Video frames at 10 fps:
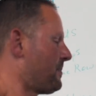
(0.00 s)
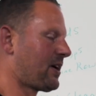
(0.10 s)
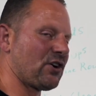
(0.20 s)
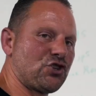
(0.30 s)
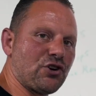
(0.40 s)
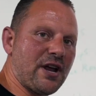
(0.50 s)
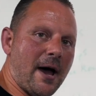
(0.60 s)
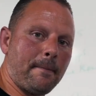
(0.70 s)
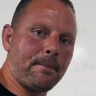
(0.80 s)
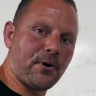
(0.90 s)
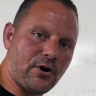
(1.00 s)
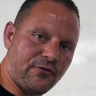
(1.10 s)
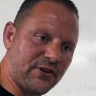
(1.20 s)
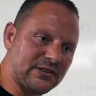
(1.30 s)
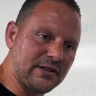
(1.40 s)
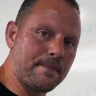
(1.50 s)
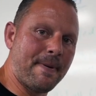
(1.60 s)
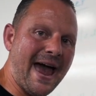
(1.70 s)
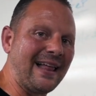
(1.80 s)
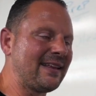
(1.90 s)
because you're not perfectly
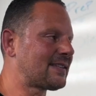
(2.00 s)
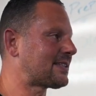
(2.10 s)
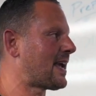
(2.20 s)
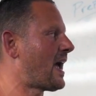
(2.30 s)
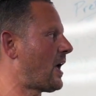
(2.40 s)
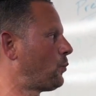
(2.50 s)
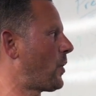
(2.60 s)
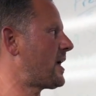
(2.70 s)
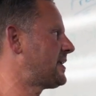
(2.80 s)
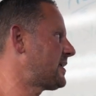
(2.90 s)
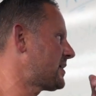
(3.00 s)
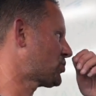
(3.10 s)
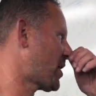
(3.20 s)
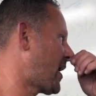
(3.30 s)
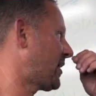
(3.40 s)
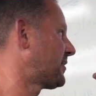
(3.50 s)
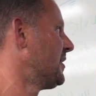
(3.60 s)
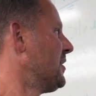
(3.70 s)
balanced and weighed in each hand.